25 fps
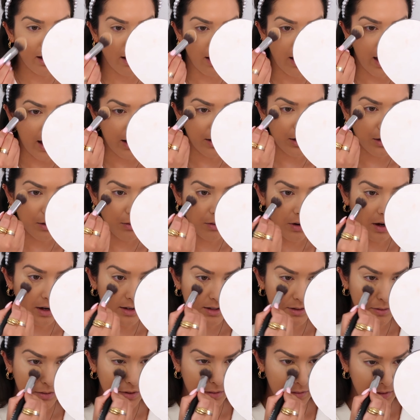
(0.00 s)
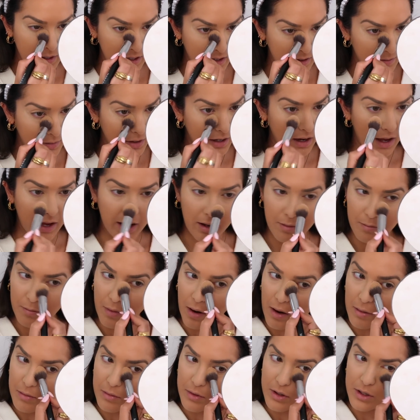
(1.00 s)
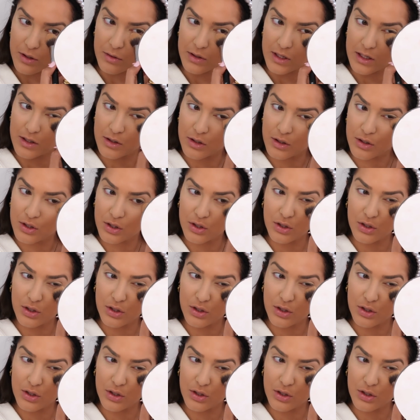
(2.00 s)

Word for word: and you guys are probably going to be like, Barbara, you need to